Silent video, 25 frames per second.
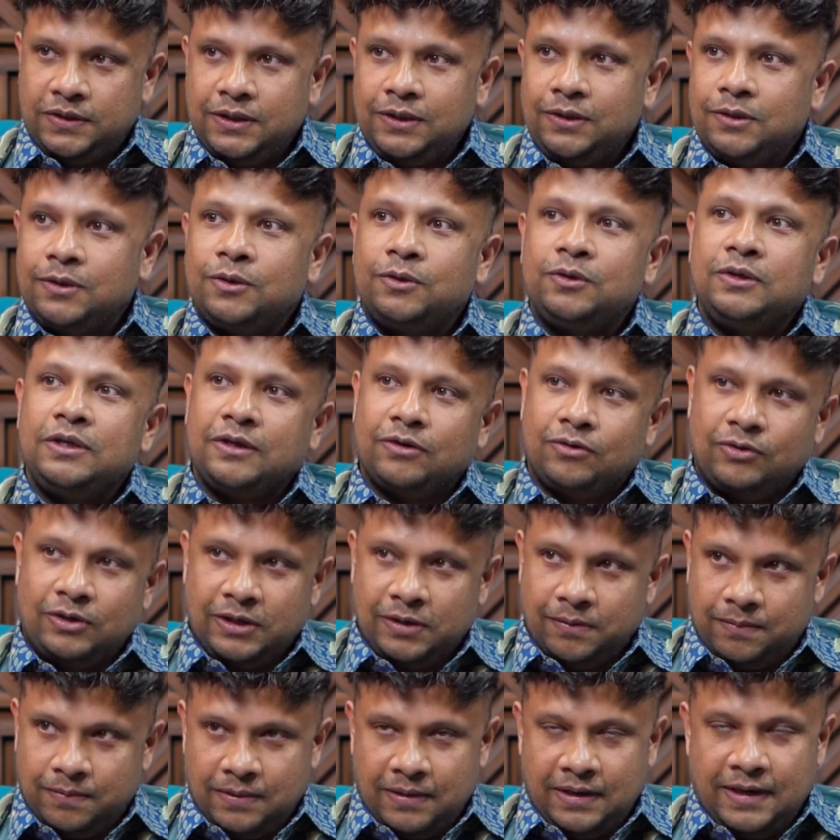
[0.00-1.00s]
including
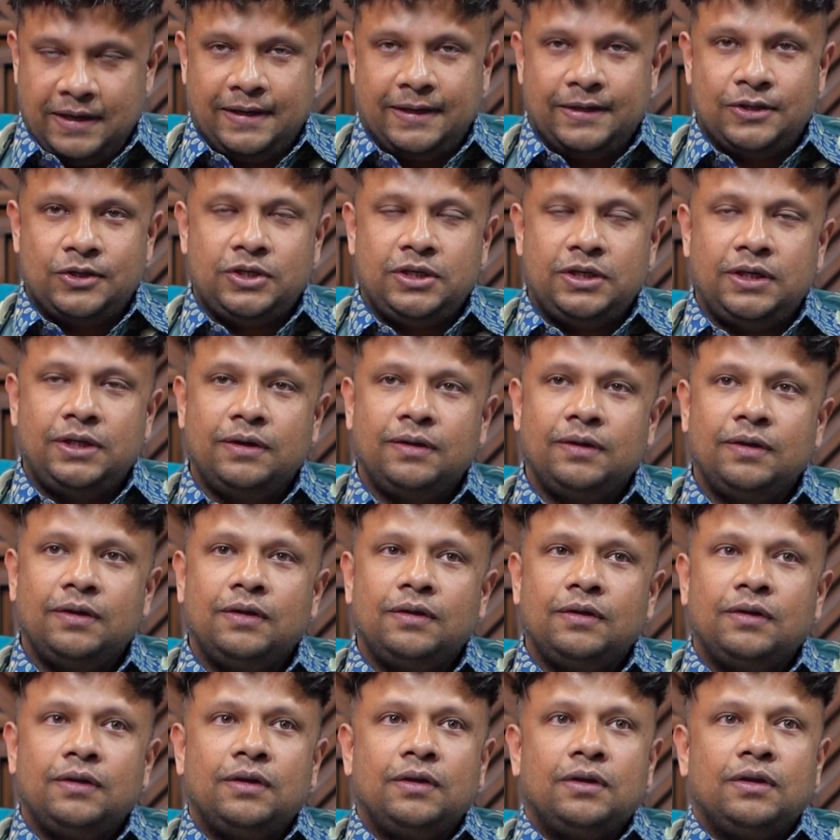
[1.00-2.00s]
renewable energy,
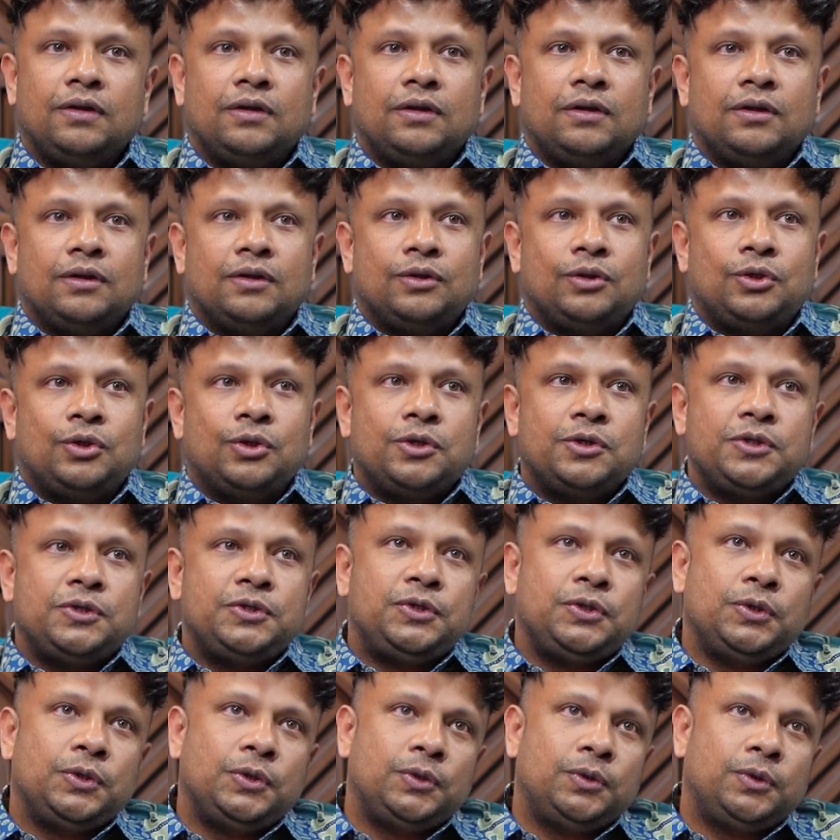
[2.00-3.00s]

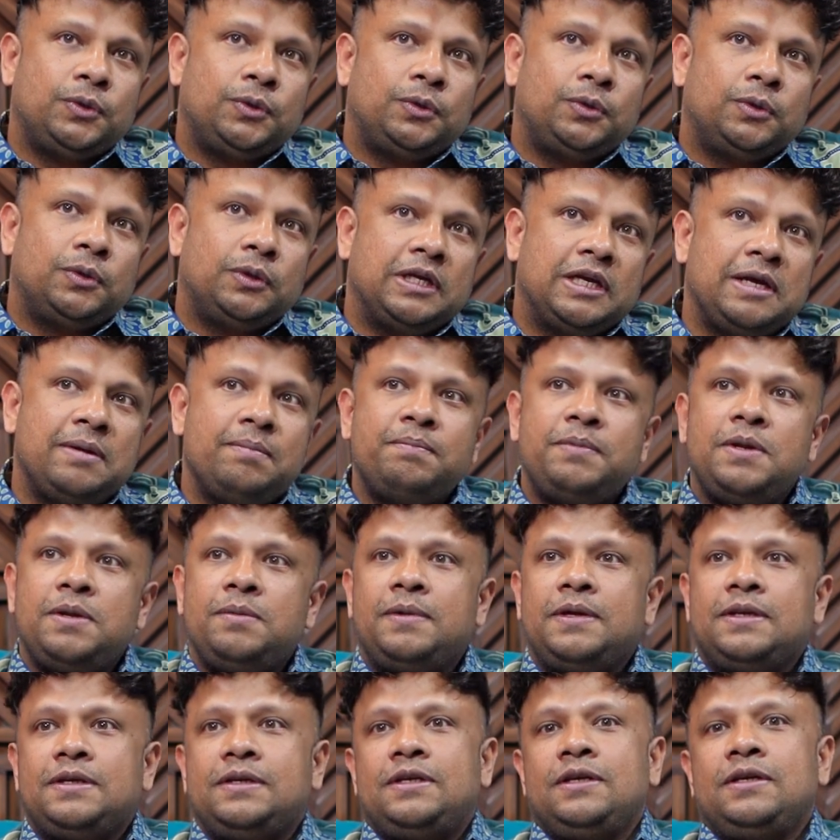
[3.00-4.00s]
those who
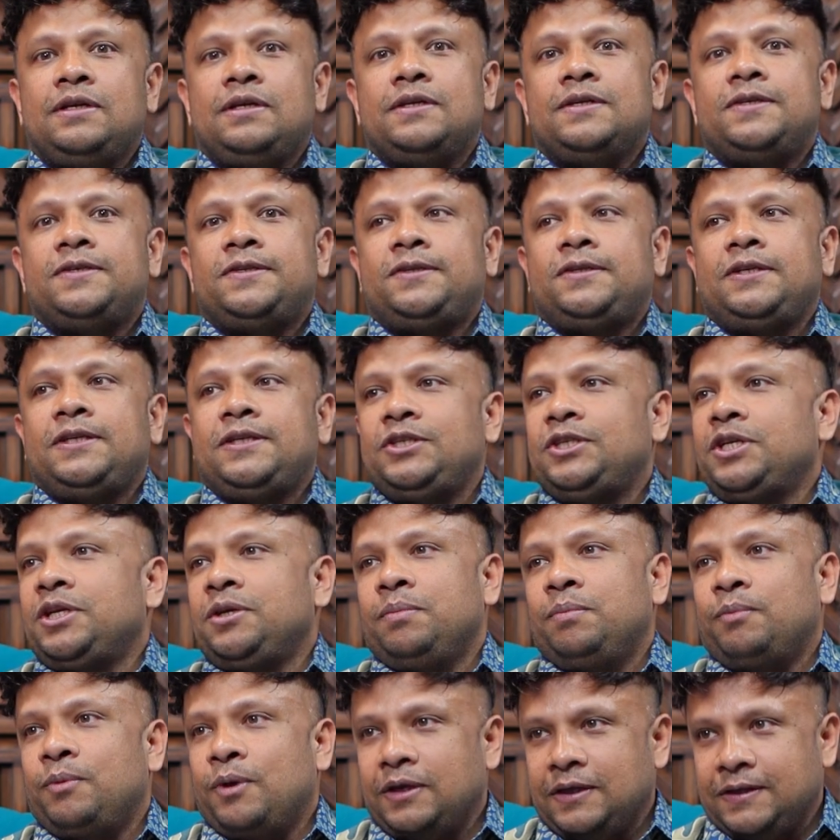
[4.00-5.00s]
implementing
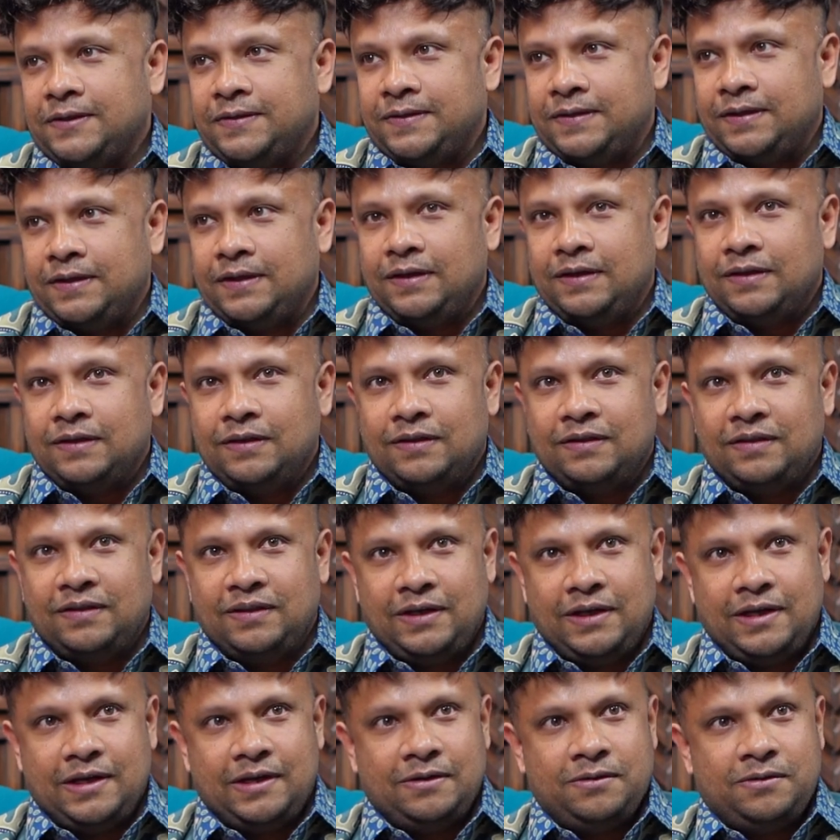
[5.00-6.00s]
stringent policy,
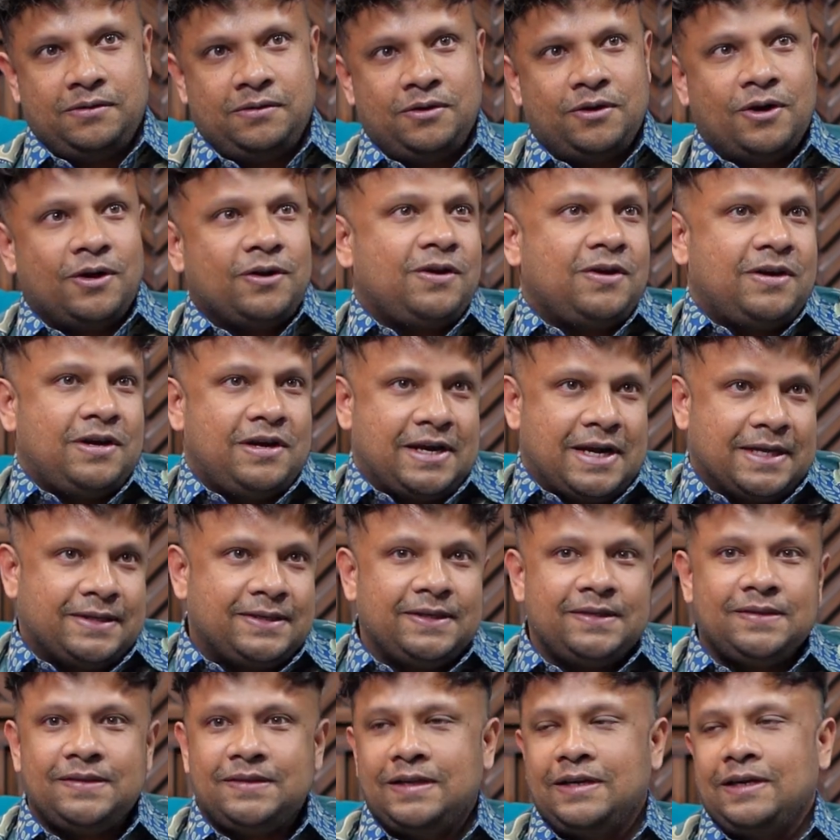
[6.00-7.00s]
they are not
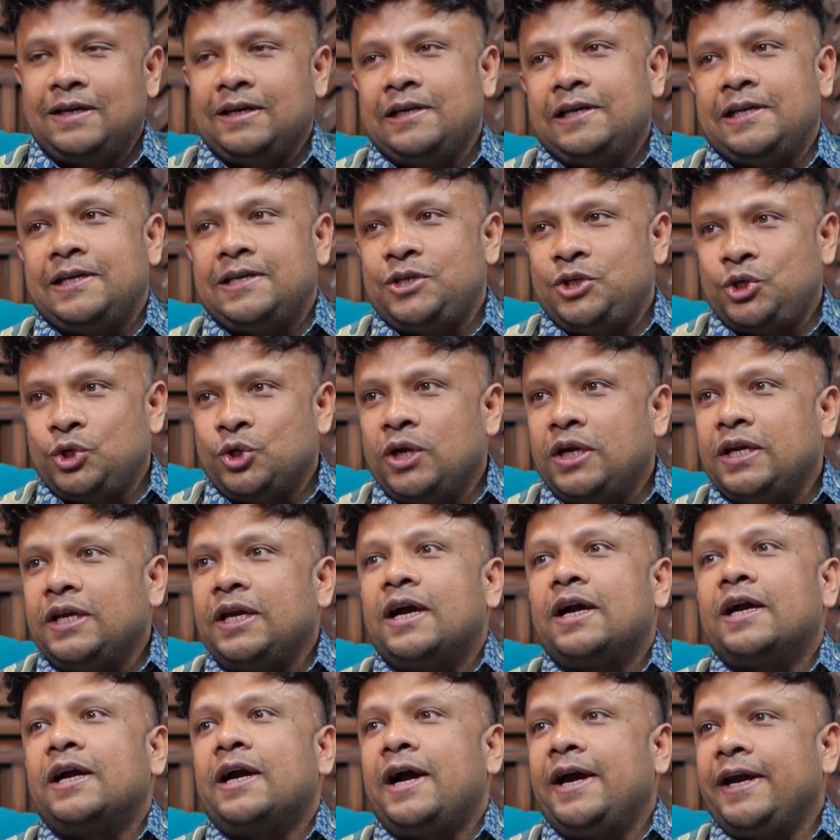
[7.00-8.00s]
necessarily enjoying
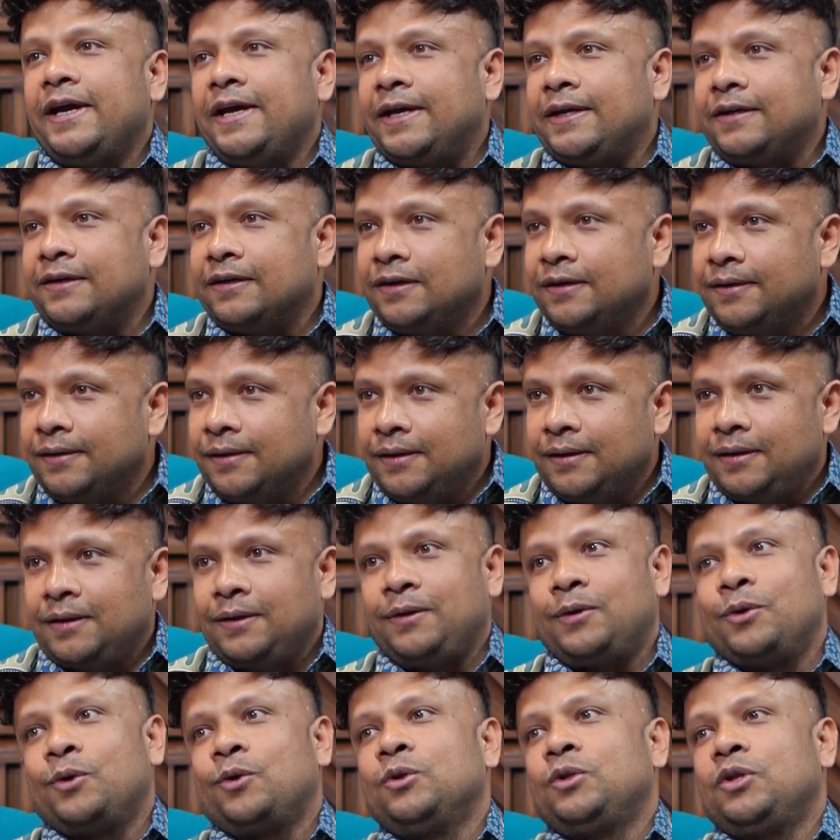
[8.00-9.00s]
a higher
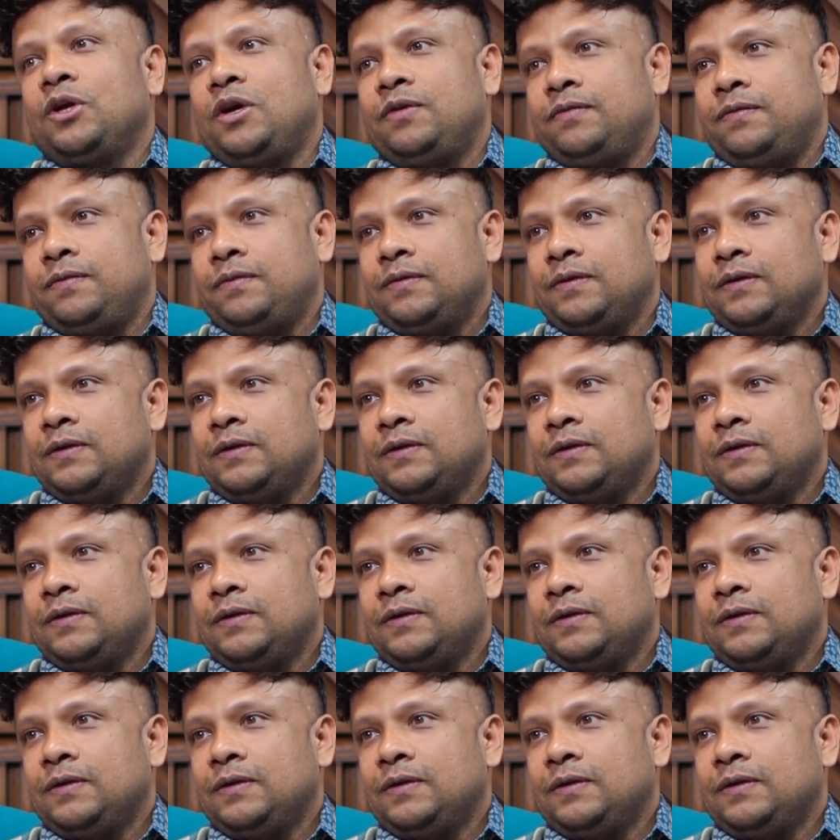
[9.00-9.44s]
growth of